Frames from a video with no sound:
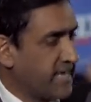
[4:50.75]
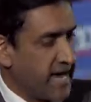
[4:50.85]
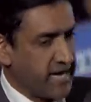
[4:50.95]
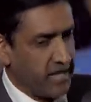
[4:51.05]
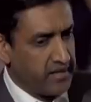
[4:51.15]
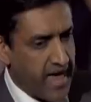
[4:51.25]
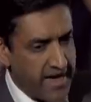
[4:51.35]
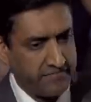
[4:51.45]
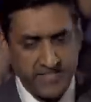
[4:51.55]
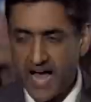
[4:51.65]
had a
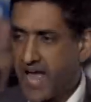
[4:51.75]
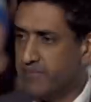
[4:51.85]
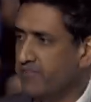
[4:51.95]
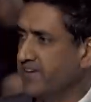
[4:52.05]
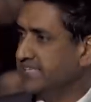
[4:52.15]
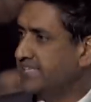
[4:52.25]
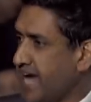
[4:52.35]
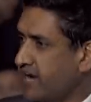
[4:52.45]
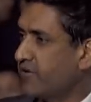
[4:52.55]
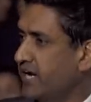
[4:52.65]
lifetime of
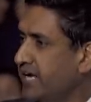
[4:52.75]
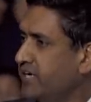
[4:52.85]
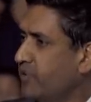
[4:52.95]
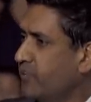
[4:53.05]
integrity to